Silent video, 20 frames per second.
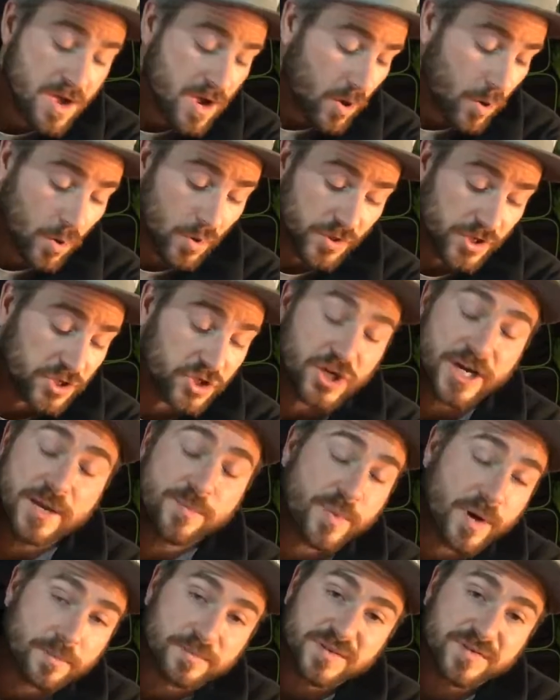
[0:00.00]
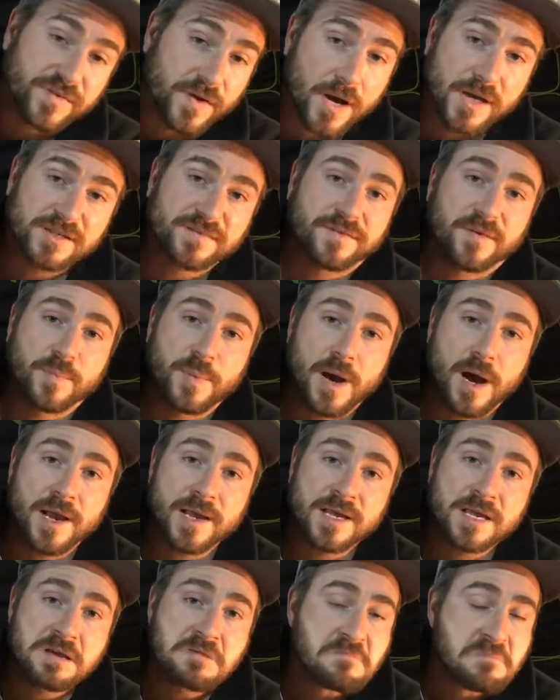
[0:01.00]
or the Gpump's fast for
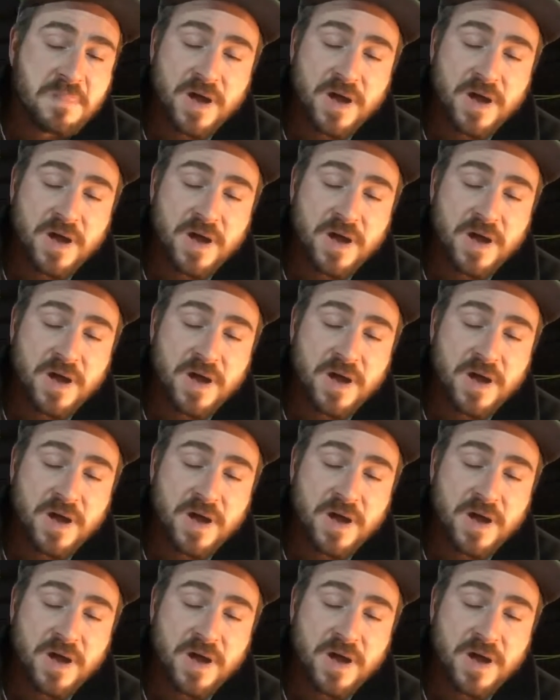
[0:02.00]
pike,